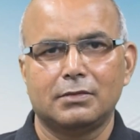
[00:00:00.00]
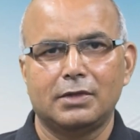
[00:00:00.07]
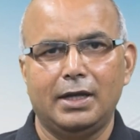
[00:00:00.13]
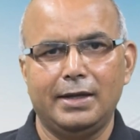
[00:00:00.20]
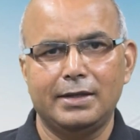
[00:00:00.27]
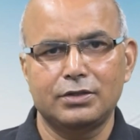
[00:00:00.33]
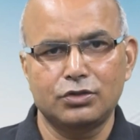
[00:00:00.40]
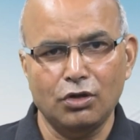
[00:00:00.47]

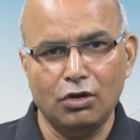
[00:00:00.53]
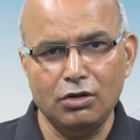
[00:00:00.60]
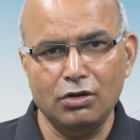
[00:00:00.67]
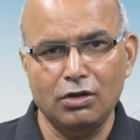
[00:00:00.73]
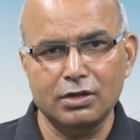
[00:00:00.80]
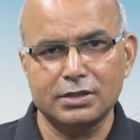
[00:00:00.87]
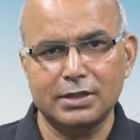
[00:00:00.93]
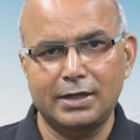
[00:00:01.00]
And John
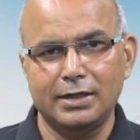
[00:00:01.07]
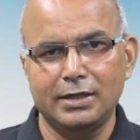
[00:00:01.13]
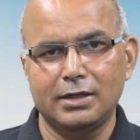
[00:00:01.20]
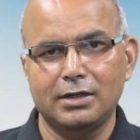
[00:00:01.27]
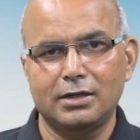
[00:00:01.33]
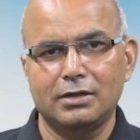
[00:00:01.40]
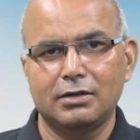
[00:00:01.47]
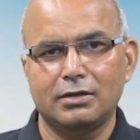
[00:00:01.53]
Locke's
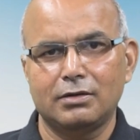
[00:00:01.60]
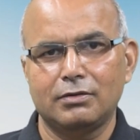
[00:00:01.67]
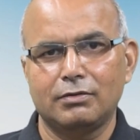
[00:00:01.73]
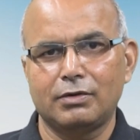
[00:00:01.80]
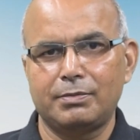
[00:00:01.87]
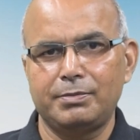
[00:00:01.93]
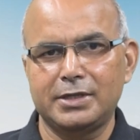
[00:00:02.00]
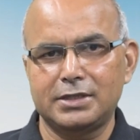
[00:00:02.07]
idea
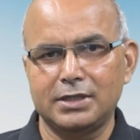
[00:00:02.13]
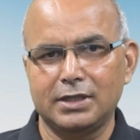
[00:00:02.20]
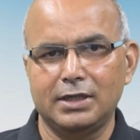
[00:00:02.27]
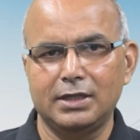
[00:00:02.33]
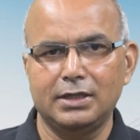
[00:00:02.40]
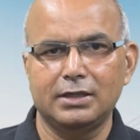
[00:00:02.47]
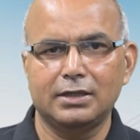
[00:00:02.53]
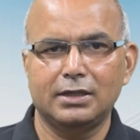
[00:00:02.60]
were
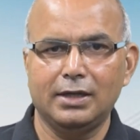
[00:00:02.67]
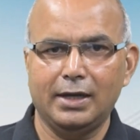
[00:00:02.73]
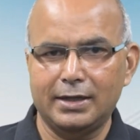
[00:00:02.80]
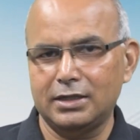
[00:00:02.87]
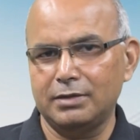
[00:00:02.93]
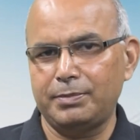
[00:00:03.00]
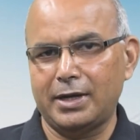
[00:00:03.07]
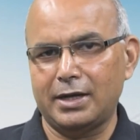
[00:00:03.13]
basically
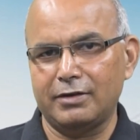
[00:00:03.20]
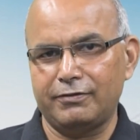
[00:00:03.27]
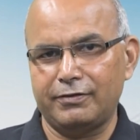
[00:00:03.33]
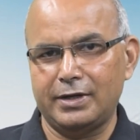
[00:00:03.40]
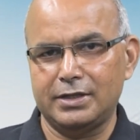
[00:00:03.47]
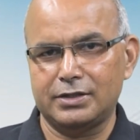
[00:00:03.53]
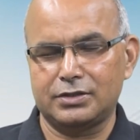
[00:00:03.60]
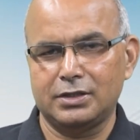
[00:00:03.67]
later
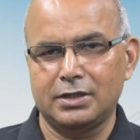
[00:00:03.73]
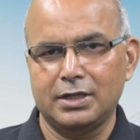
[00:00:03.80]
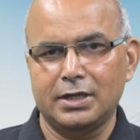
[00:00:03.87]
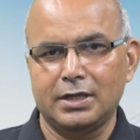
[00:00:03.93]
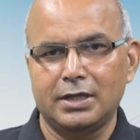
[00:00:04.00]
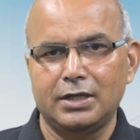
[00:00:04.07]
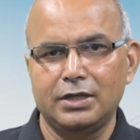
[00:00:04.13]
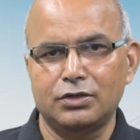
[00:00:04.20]
paraphrased
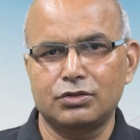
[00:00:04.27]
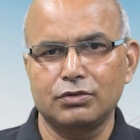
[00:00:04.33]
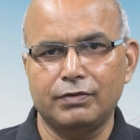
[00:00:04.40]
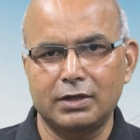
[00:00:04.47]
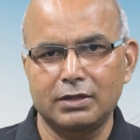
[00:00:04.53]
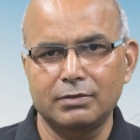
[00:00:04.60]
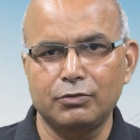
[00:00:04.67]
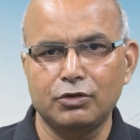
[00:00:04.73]
into one
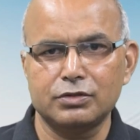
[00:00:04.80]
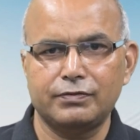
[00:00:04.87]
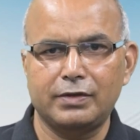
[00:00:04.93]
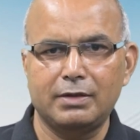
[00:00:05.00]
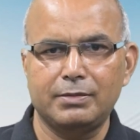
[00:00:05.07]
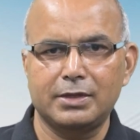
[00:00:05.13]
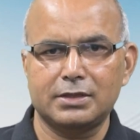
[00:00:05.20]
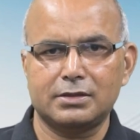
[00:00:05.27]
of the most
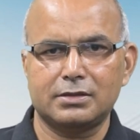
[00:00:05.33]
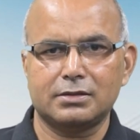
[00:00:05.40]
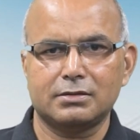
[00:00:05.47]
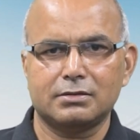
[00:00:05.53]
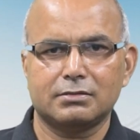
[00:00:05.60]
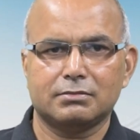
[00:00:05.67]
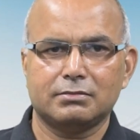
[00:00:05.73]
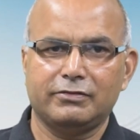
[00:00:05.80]
famous
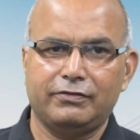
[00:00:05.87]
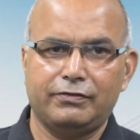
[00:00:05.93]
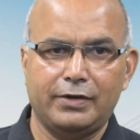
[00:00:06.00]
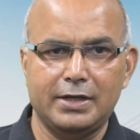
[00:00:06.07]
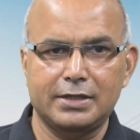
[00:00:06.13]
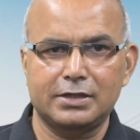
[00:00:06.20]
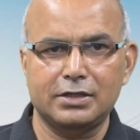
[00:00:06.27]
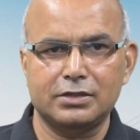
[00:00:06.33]

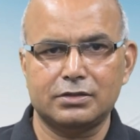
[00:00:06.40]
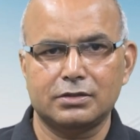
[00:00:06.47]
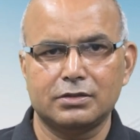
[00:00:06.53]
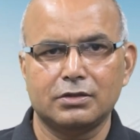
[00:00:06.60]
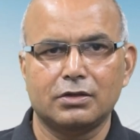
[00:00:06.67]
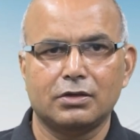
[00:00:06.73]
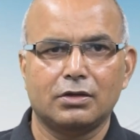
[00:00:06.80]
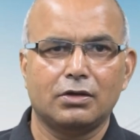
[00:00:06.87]
phrases
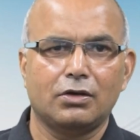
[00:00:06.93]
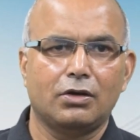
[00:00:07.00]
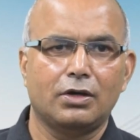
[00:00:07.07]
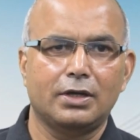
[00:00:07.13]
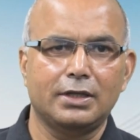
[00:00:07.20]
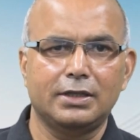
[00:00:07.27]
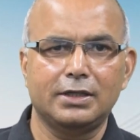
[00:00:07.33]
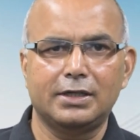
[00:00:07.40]

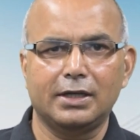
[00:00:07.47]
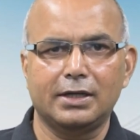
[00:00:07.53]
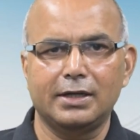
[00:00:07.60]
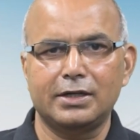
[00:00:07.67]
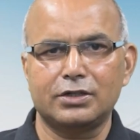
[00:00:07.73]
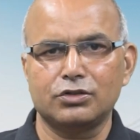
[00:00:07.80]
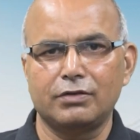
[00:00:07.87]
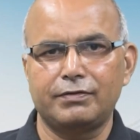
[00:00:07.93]
in the
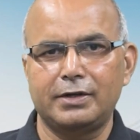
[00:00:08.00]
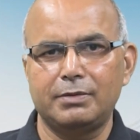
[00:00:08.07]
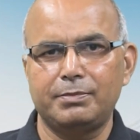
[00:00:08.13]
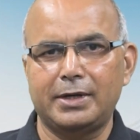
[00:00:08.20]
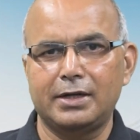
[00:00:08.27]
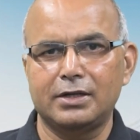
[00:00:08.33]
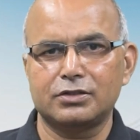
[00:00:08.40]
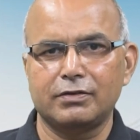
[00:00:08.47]
Declaration of
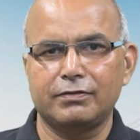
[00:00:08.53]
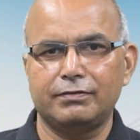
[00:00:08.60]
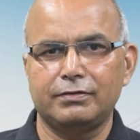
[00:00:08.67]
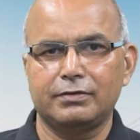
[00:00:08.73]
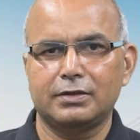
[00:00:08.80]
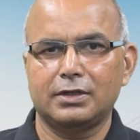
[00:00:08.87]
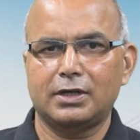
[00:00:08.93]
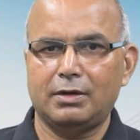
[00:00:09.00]
Independence of
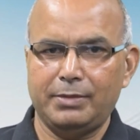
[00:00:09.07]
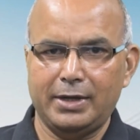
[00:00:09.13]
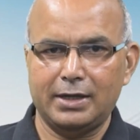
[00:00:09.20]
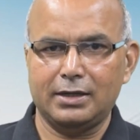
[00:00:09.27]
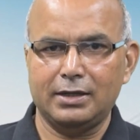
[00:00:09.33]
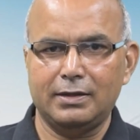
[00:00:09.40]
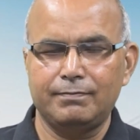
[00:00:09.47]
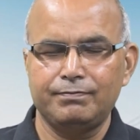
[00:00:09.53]

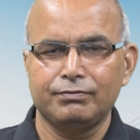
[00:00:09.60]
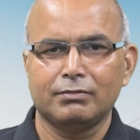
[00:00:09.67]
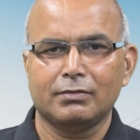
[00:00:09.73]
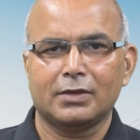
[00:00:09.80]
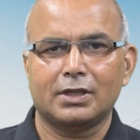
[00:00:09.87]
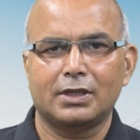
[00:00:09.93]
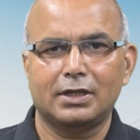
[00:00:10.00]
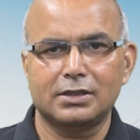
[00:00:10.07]
America,
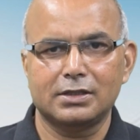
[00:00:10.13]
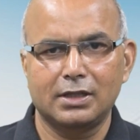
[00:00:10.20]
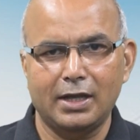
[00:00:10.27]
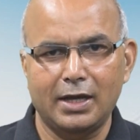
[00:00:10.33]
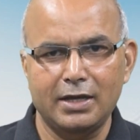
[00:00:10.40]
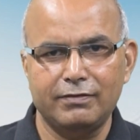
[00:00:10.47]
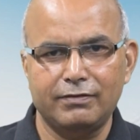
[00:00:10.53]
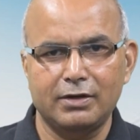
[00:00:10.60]
that is
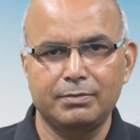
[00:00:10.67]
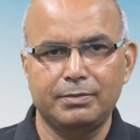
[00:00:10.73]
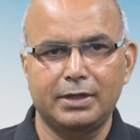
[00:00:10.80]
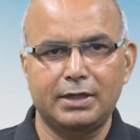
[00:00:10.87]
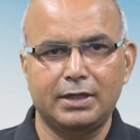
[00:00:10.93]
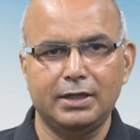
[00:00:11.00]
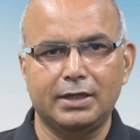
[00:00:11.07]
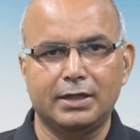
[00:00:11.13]
life,
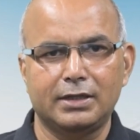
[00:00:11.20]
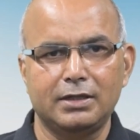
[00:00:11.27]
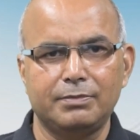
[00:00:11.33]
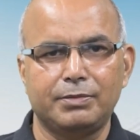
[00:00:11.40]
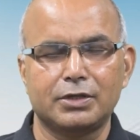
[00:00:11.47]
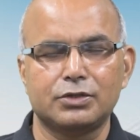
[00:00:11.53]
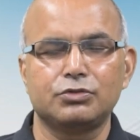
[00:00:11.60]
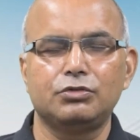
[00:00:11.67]
liberty, and the
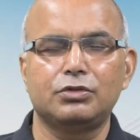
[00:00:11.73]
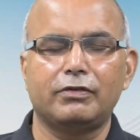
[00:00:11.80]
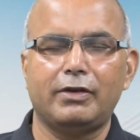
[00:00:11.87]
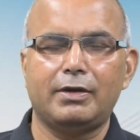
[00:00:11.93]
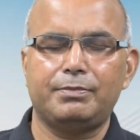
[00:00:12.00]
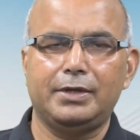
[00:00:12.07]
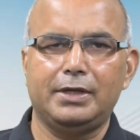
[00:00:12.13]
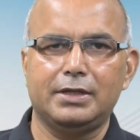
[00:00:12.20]
pursuit of
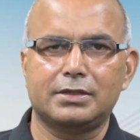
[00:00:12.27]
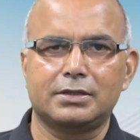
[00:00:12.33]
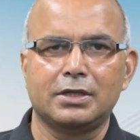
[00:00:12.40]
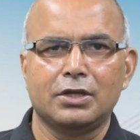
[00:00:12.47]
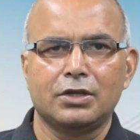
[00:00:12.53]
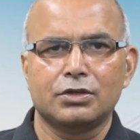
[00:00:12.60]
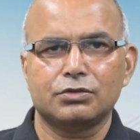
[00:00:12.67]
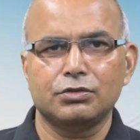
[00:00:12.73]
happiness.
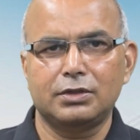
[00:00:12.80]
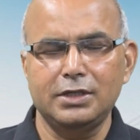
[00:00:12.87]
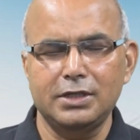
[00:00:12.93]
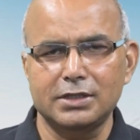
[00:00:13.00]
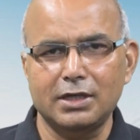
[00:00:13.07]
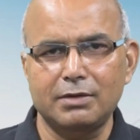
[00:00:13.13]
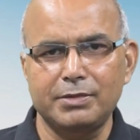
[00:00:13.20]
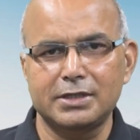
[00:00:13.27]
So
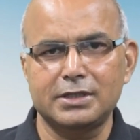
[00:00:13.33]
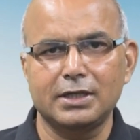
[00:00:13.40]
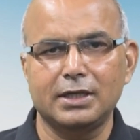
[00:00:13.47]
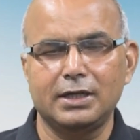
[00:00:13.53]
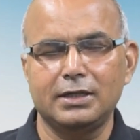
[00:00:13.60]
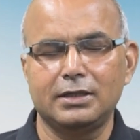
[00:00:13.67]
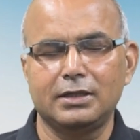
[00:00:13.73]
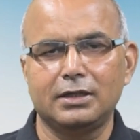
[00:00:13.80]
these are
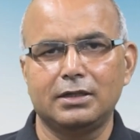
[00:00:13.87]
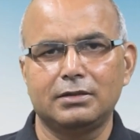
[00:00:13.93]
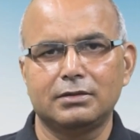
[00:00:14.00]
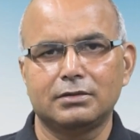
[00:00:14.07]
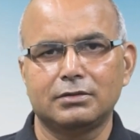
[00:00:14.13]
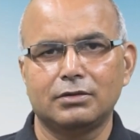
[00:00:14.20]
basically the